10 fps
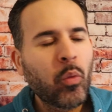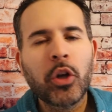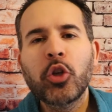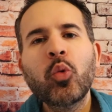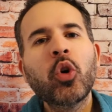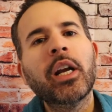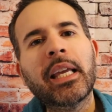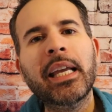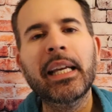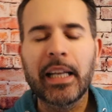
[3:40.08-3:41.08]
When you were a
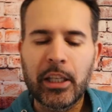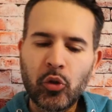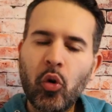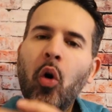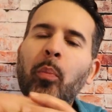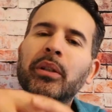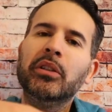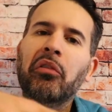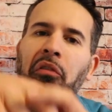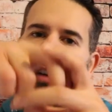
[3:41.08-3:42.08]
kid and you
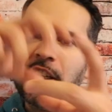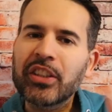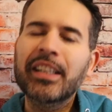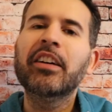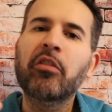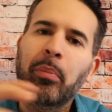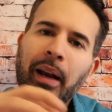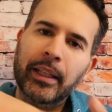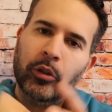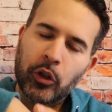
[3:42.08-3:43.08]
opened the fresh thing of
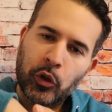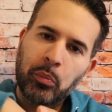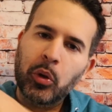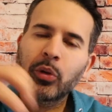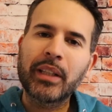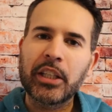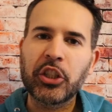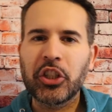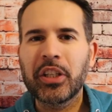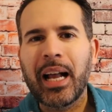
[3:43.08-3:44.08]
Play-Doh and you pulled
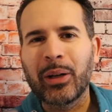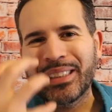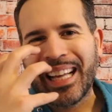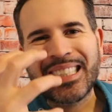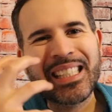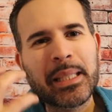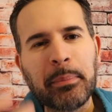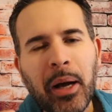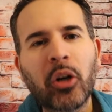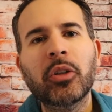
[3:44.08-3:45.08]
that shit out, that
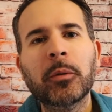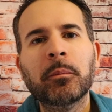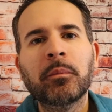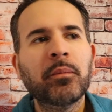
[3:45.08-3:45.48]
smell,